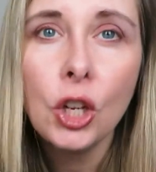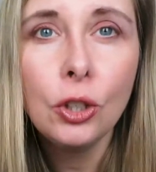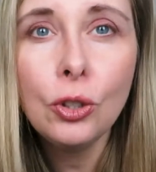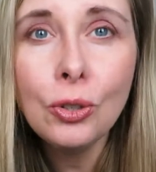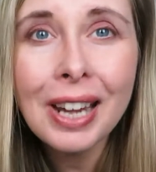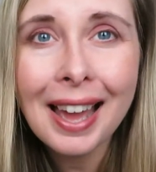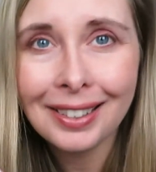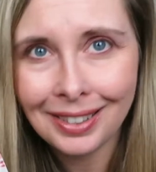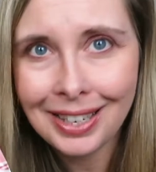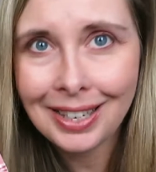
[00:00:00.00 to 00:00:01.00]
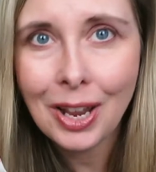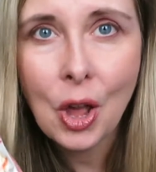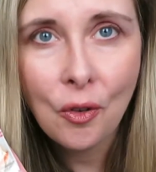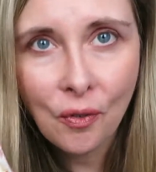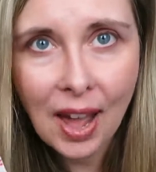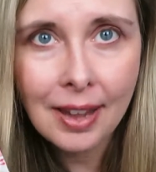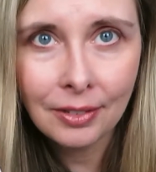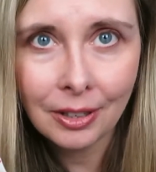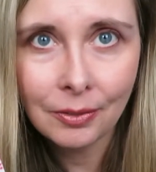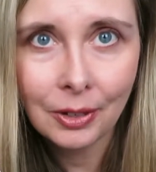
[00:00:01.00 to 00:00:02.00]
You do not need
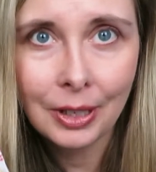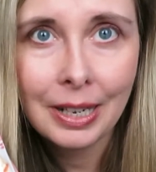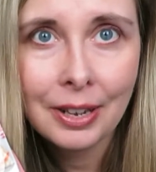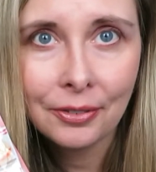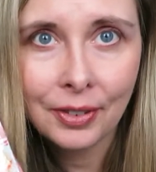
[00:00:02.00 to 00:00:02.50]
5 different